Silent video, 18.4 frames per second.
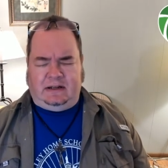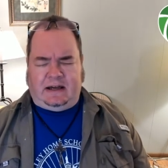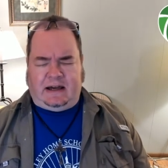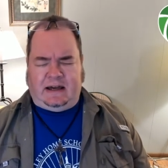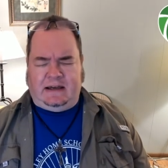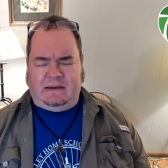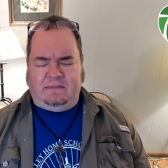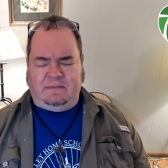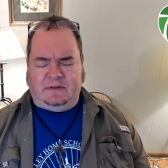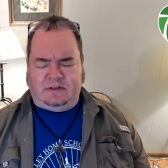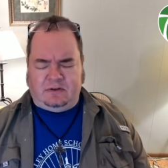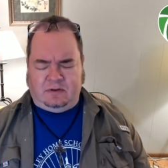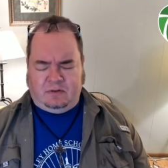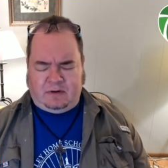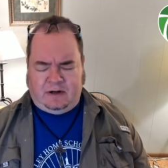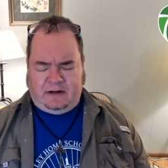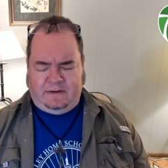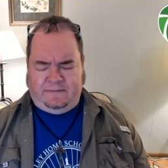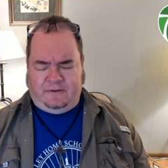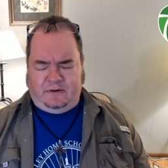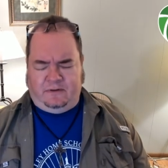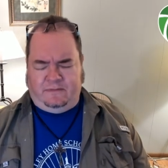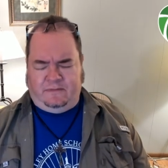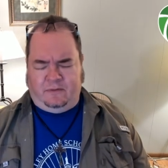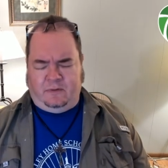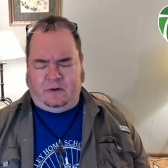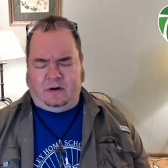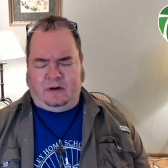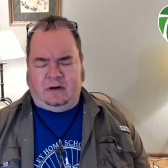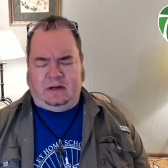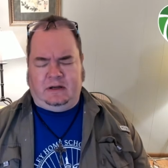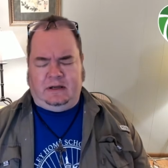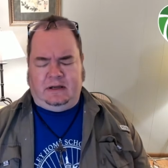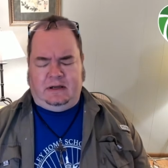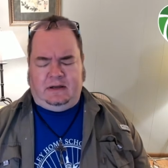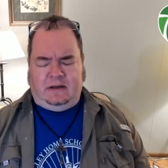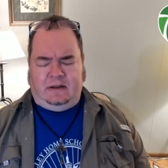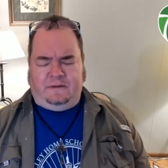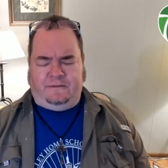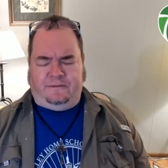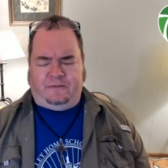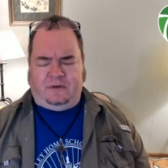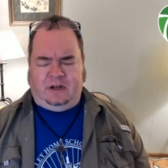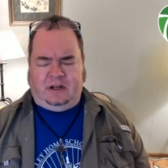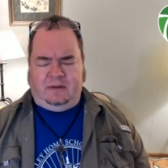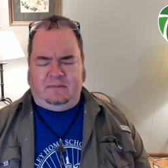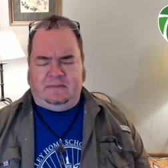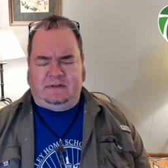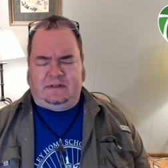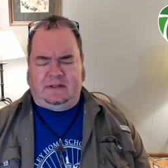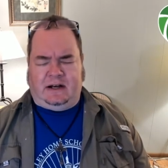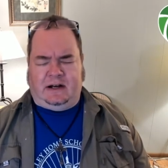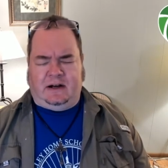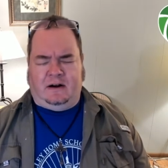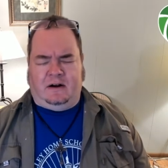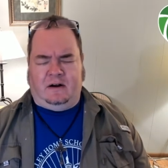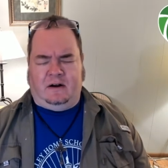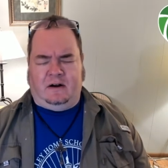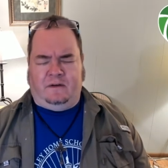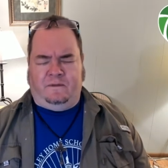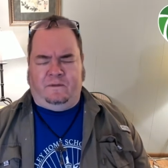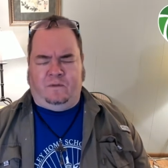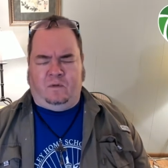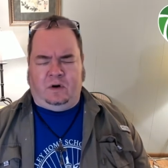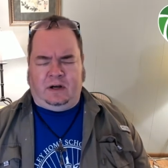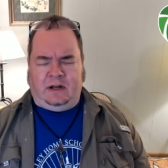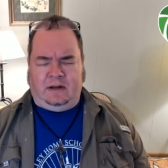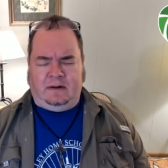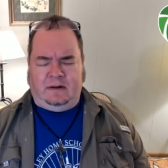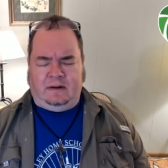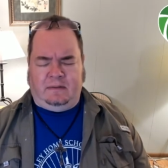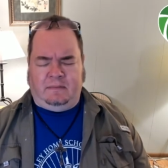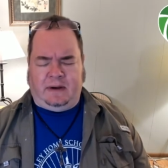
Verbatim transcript: I am so grateful for the freedoms that are afforded